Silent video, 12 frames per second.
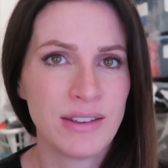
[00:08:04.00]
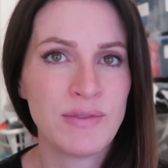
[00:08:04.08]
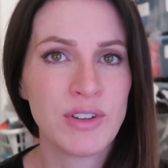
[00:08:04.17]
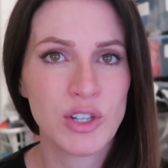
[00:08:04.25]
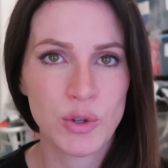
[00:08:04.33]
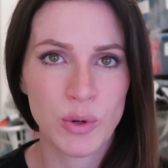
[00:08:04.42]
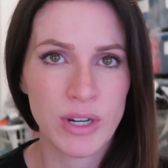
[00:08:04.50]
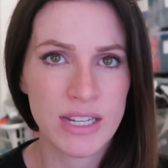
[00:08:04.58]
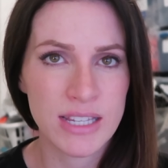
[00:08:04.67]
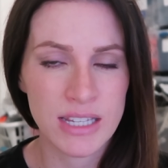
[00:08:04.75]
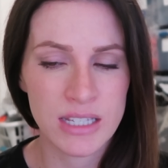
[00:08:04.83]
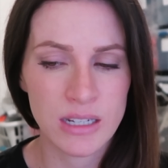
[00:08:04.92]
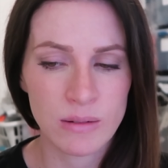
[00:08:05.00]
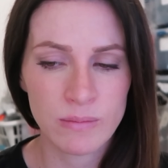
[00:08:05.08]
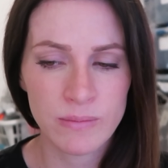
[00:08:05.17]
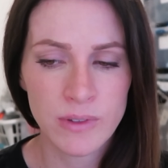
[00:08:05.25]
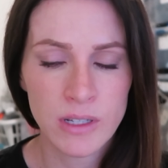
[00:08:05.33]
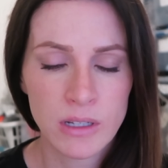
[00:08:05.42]
inventory
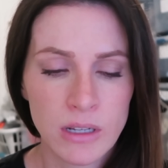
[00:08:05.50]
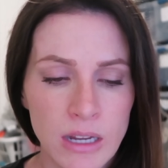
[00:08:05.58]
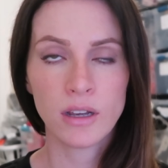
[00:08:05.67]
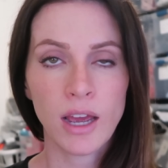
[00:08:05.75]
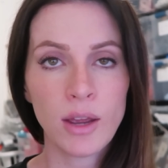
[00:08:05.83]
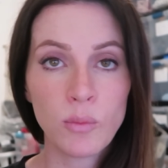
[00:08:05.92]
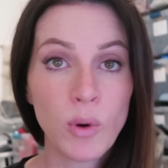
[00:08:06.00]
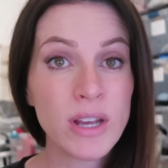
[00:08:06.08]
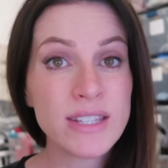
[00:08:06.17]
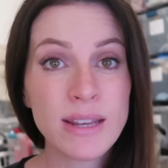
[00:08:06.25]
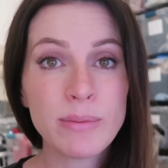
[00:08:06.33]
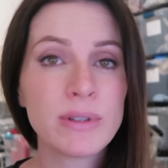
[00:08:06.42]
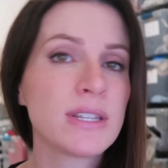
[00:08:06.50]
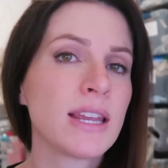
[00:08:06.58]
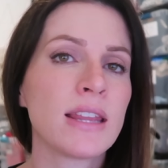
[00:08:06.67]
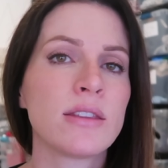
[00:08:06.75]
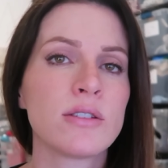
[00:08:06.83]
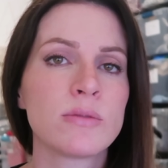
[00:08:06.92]
system. I was able to
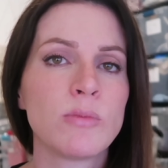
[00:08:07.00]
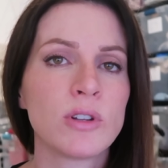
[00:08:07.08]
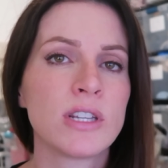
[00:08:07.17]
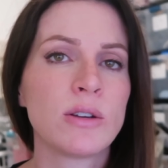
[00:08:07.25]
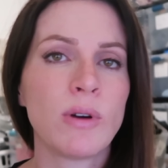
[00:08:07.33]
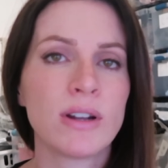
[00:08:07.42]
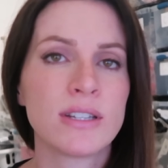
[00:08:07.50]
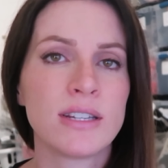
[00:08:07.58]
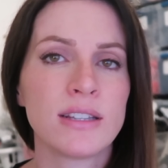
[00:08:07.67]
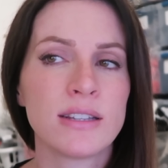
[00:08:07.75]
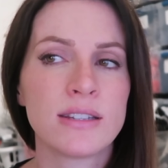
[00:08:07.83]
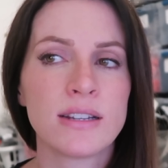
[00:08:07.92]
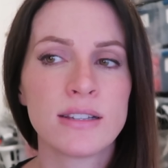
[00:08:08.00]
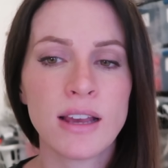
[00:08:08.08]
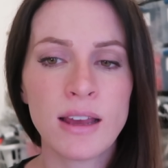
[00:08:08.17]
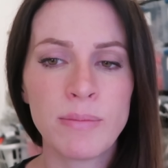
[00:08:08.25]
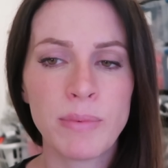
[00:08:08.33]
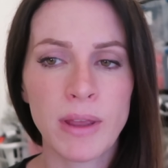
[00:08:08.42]
get those multi-quantity listings
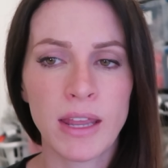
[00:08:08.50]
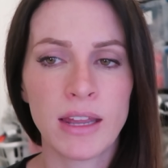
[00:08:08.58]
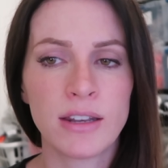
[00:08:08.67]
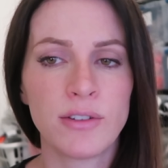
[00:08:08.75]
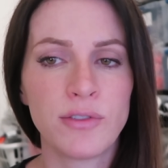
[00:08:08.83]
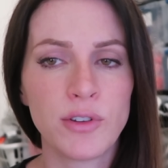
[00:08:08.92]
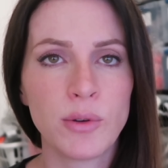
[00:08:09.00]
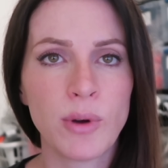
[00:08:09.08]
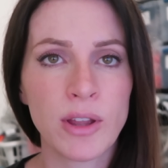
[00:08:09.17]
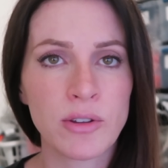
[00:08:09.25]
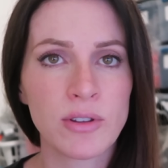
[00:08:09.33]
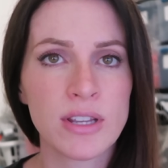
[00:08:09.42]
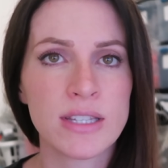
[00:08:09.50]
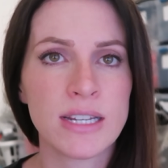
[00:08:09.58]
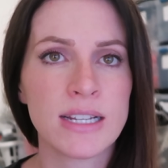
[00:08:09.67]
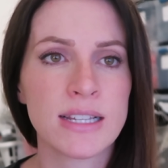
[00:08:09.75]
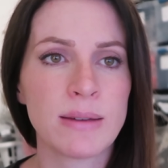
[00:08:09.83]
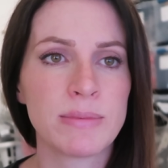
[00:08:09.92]
up and a few other
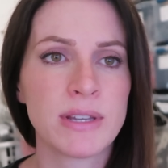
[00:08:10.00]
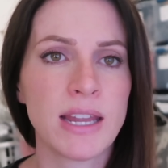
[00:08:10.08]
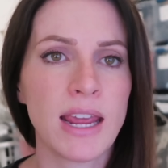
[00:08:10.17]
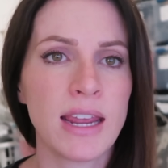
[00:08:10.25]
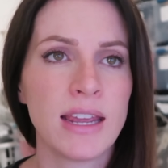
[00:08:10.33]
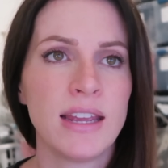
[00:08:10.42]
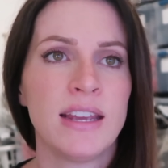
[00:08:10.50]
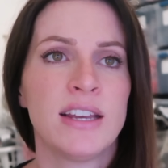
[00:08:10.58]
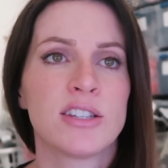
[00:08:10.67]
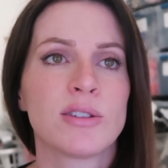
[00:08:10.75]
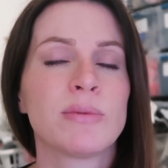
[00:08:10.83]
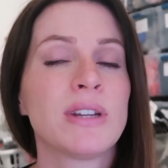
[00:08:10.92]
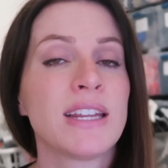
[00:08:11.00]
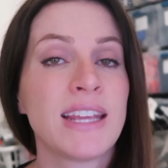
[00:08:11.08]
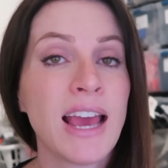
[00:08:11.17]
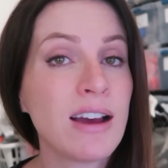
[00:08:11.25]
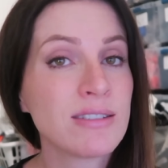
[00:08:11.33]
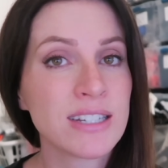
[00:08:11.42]
listings up today, so I'm gonna
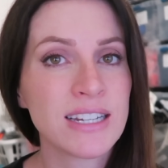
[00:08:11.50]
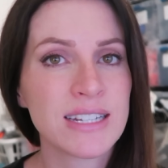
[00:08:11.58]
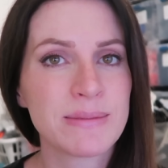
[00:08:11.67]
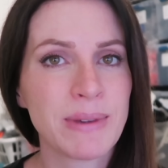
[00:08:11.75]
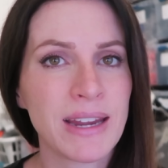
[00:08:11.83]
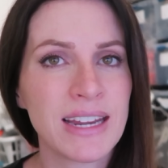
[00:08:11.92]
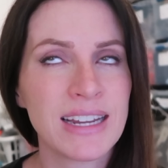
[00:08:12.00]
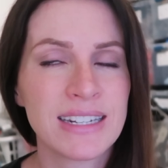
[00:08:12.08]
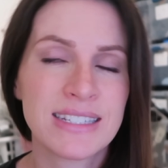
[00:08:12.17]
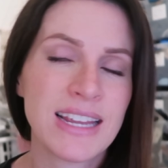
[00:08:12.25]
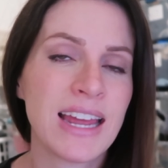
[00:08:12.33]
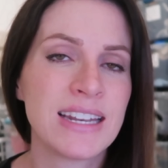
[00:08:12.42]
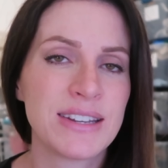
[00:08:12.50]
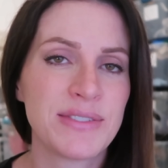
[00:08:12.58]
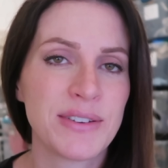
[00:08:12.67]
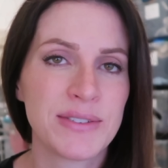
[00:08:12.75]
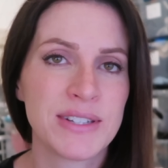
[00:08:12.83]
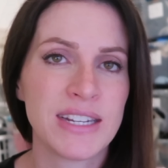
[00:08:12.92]
count it as my 10 to
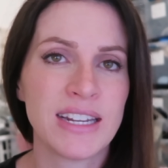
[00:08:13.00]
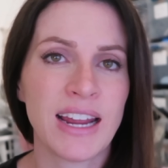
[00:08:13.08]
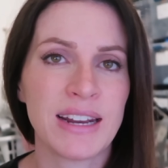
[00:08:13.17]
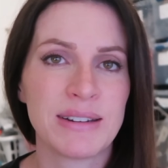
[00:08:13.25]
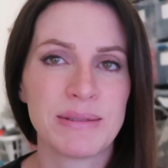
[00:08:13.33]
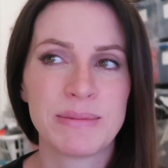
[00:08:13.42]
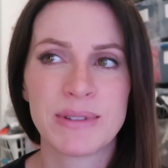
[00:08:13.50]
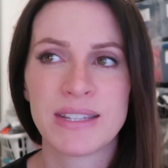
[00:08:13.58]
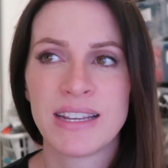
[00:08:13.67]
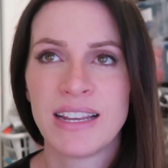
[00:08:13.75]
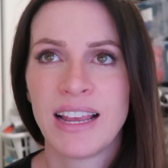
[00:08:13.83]
15 items